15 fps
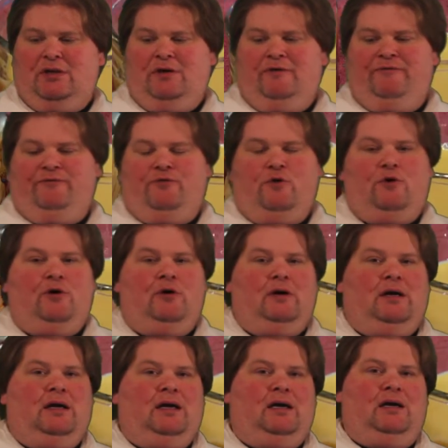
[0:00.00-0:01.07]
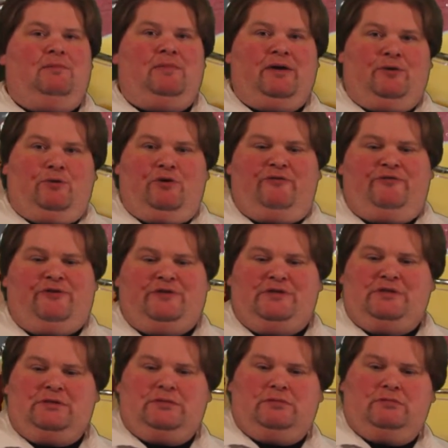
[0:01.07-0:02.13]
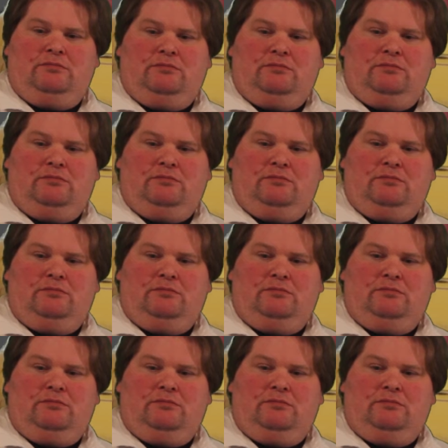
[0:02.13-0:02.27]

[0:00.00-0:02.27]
for uh, my orphans,